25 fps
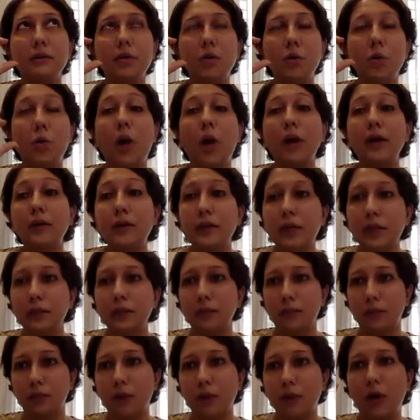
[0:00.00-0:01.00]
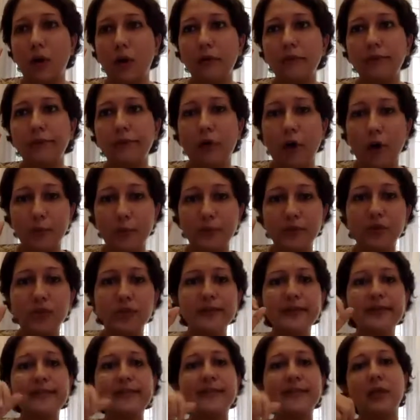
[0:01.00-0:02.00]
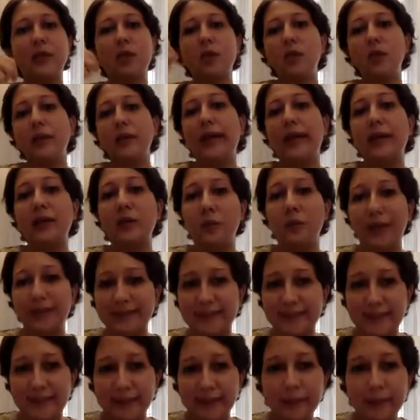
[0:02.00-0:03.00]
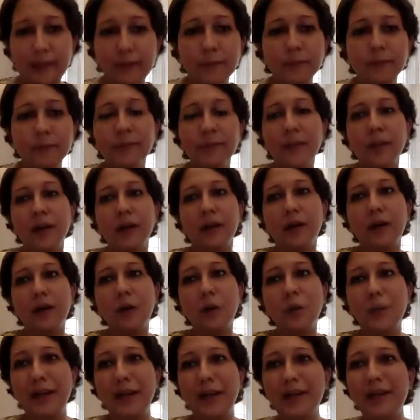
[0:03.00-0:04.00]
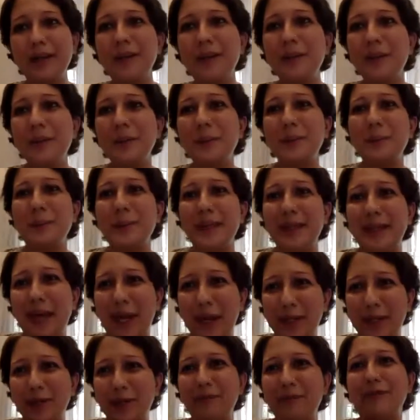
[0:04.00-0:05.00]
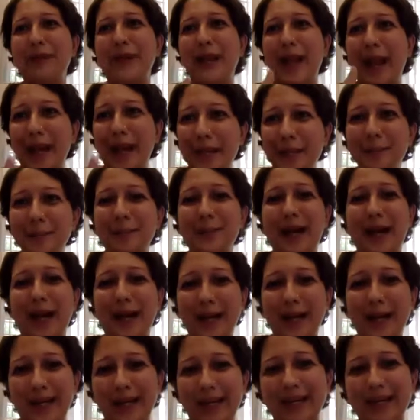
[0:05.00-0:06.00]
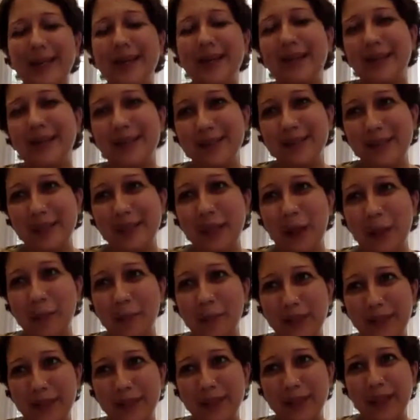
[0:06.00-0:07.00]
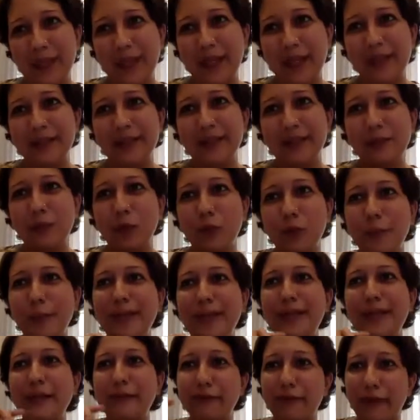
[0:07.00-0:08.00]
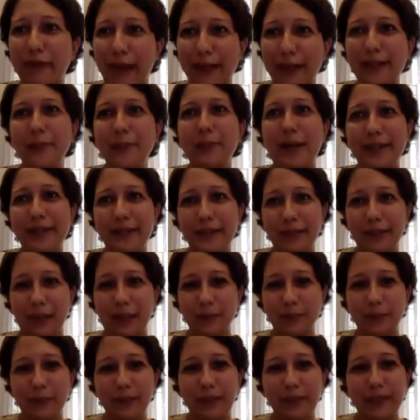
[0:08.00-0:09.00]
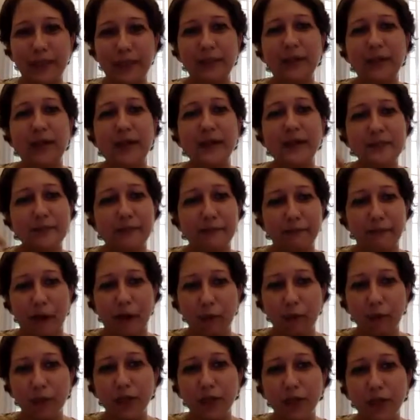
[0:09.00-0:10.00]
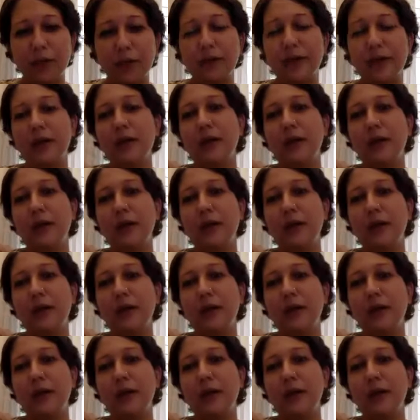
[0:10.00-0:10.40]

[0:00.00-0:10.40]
quantum of options that could get vested will be kind of led by the company, right? It would be defined by the company. As a founder,